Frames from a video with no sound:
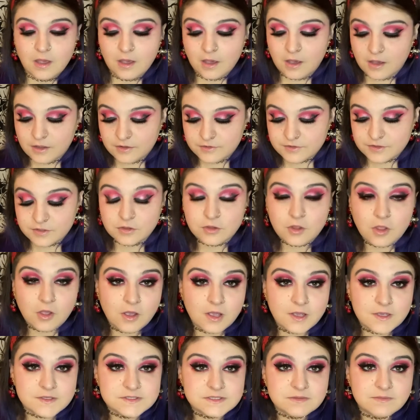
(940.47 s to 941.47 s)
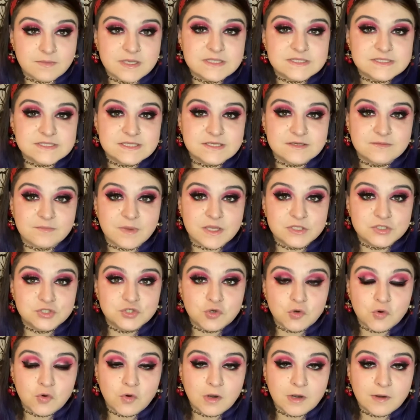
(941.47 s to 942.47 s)
The gloss might sit in my
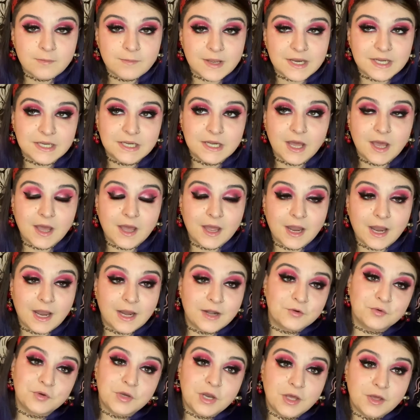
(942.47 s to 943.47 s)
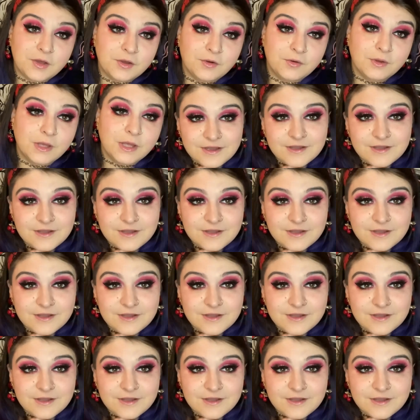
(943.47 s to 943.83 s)
drawer, might not, I don't know.